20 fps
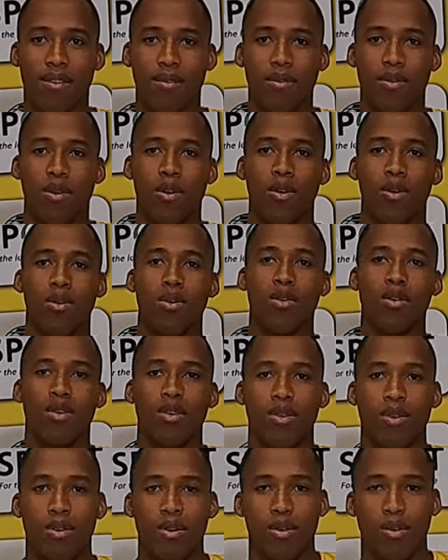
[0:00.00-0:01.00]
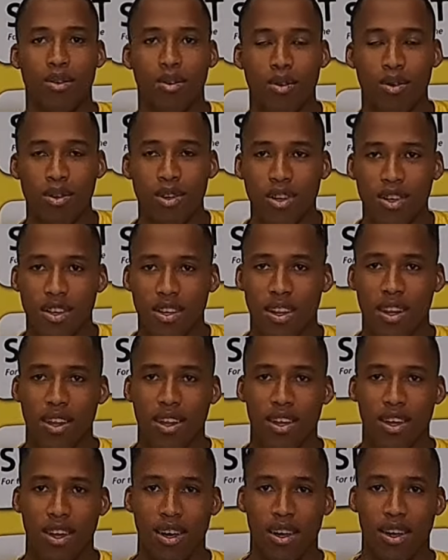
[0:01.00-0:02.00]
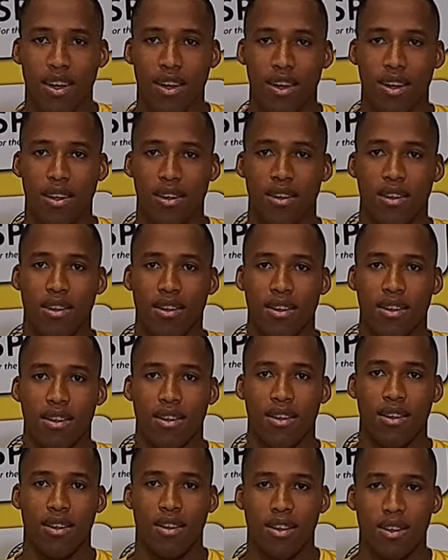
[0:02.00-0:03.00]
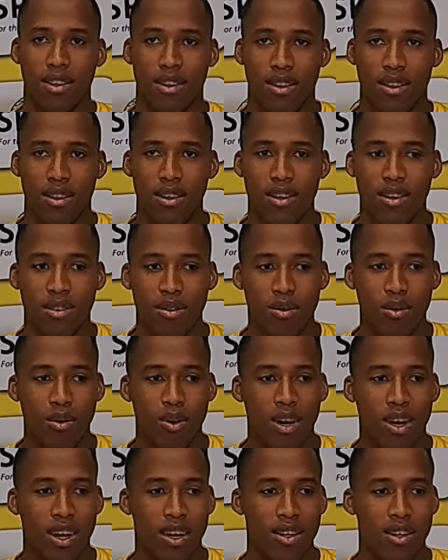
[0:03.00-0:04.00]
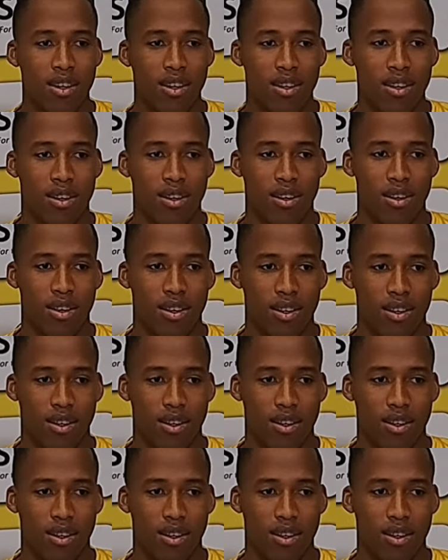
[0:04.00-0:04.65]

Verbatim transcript: No, no, honestly, uh, there's no guarantees.